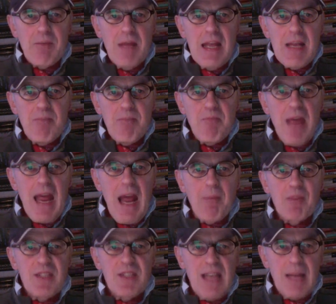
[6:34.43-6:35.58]
He may
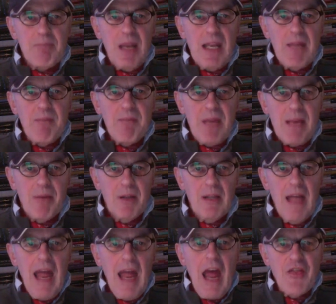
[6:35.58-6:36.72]
upset many people,
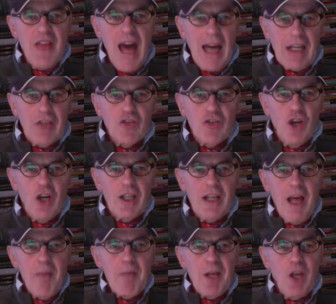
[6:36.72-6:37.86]
and that is good
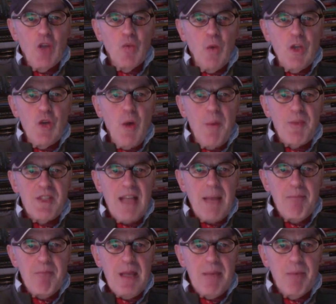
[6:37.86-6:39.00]
because when you
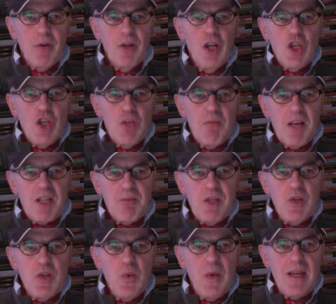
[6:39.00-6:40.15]
upset people, you must be
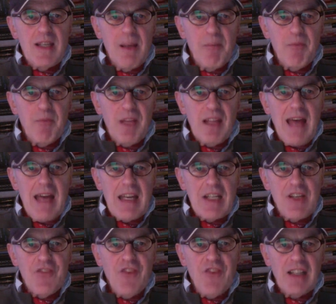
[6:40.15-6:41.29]
doing something that is
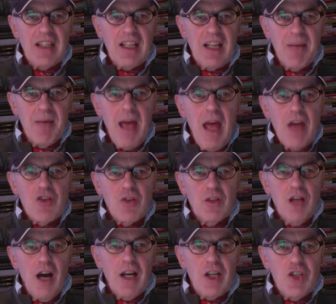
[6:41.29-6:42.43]
affecting them, so
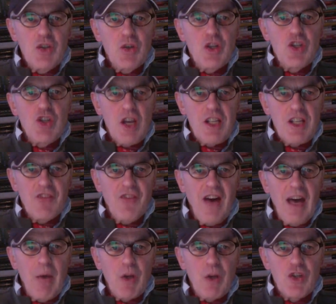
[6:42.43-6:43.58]
long as you can justify
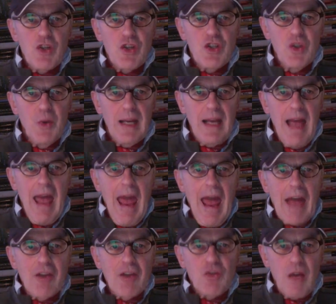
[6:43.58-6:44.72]
what you're doing.
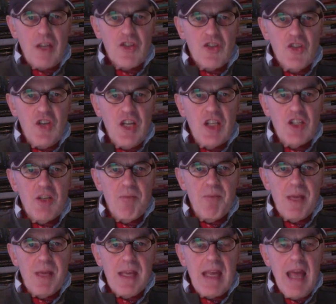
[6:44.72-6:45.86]
And trust needs to
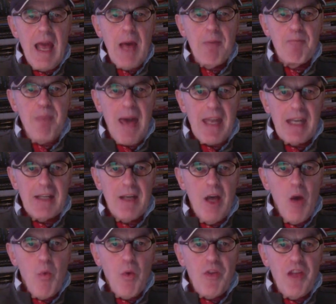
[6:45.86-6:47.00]
be embedded
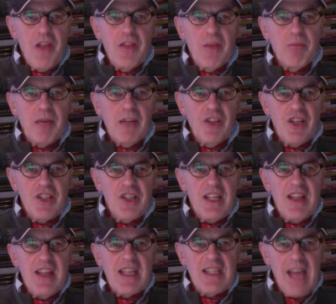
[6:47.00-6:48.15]
within the presidency,
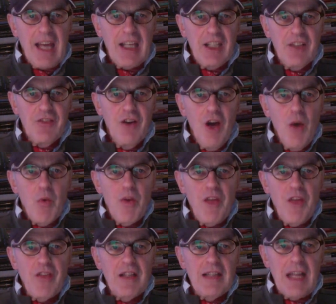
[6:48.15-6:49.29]
the executive,
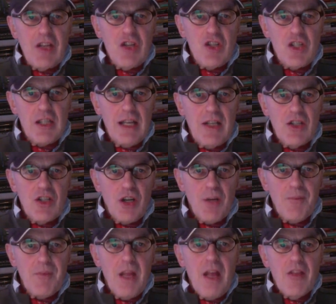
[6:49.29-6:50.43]
within the legislature,
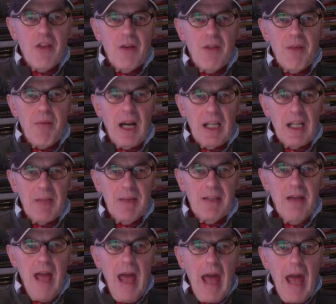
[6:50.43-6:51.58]
the parliament,
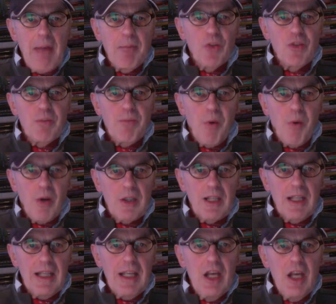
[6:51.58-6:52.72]
and most
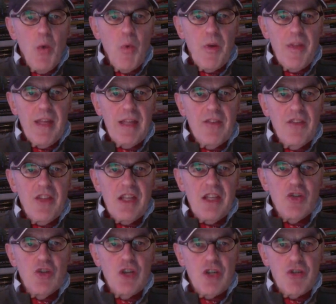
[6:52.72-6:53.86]
importantly, within the
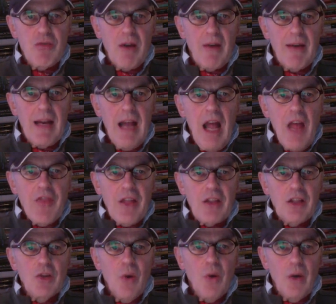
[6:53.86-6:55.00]
judiciary, that the
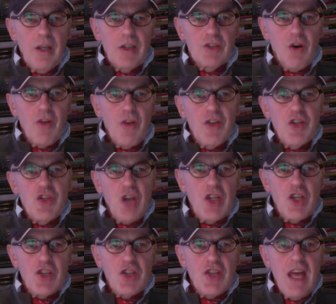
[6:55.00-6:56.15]
lawyers or the
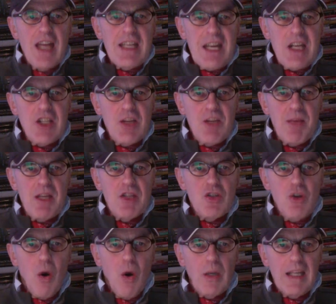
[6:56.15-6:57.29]
judges need to be
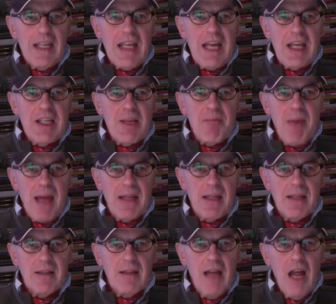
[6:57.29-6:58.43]
totally
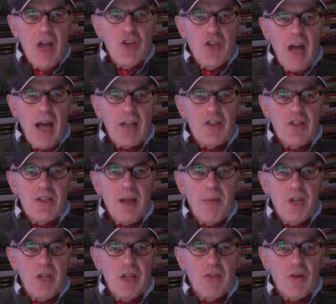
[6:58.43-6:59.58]
independent, not
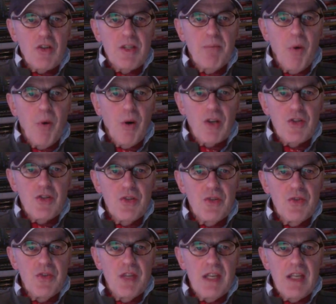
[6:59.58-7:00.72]
subject or suborn
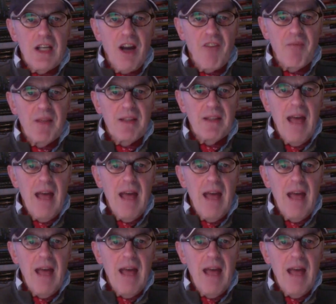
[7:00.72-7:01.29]
to the government,